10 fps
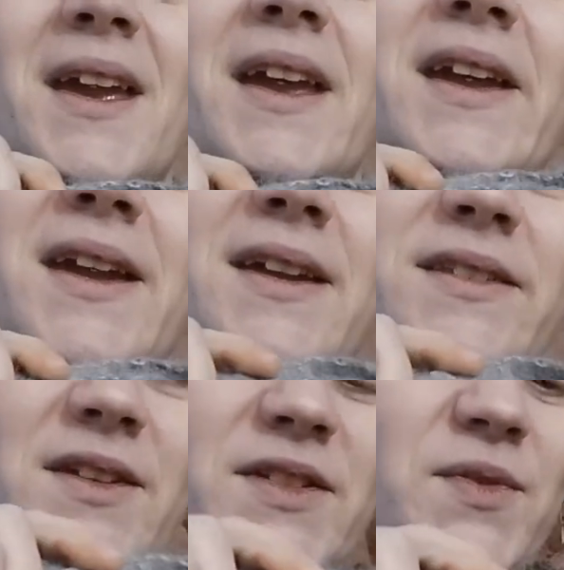
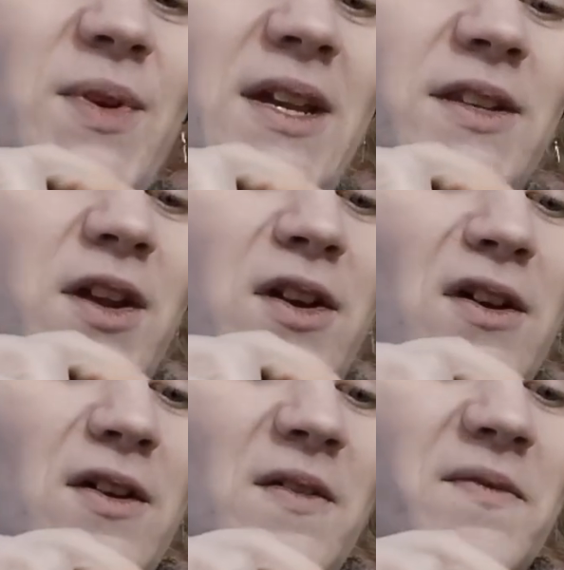And a strand
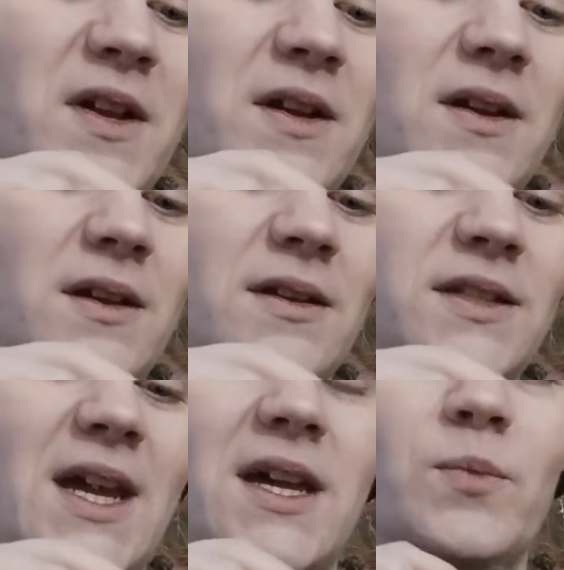of
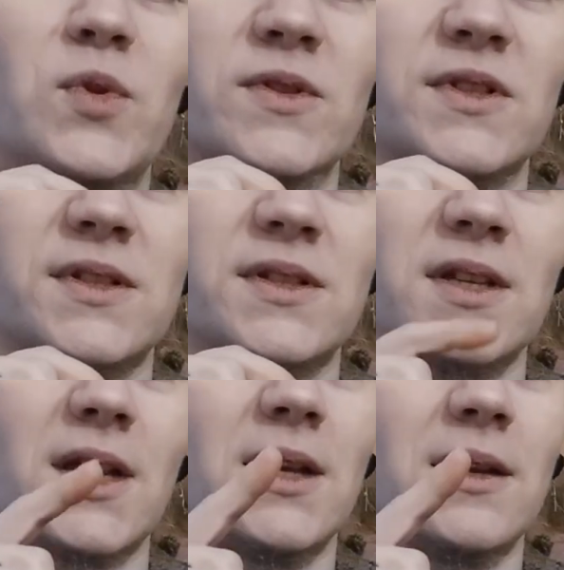Järbos
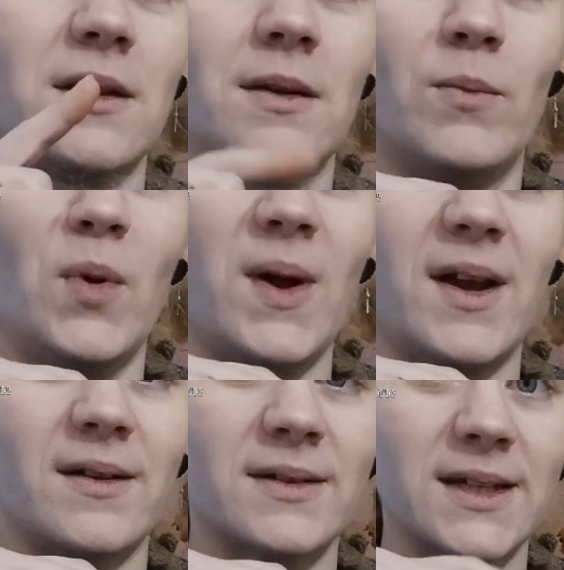
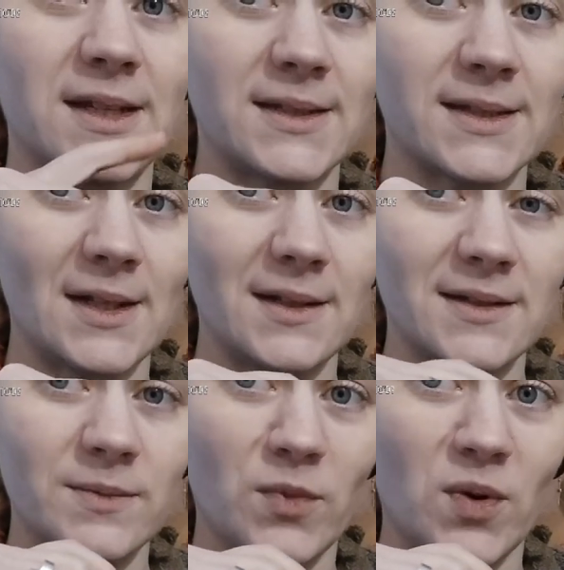mohair, kid
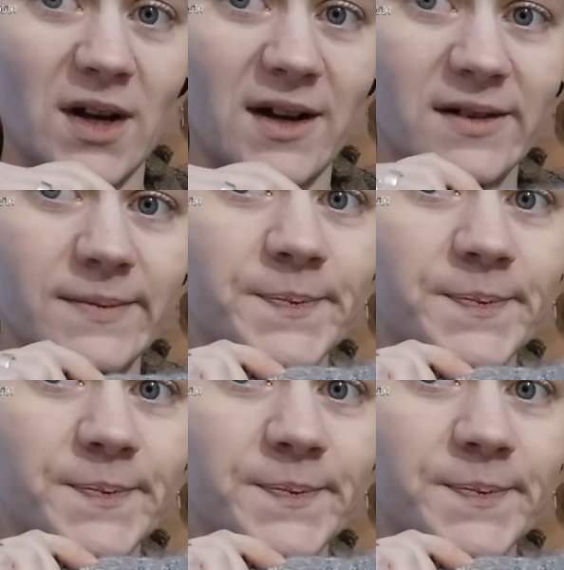silk mohair.